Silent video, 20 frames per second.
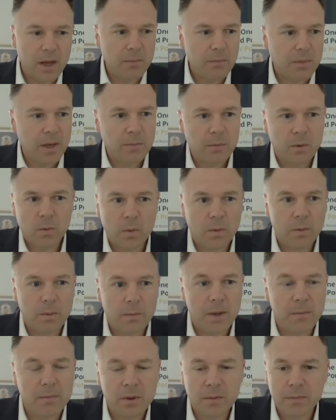and people will
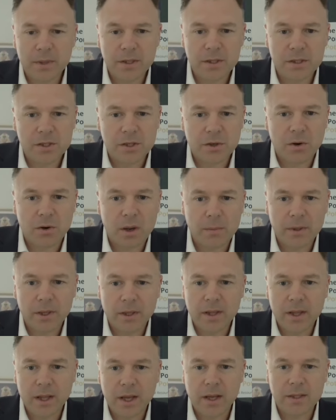remember me
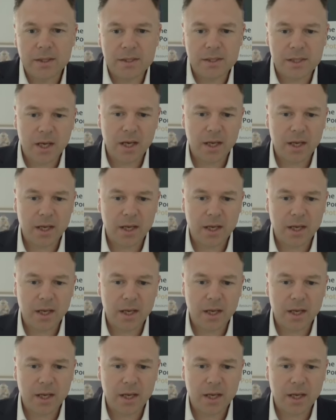describing that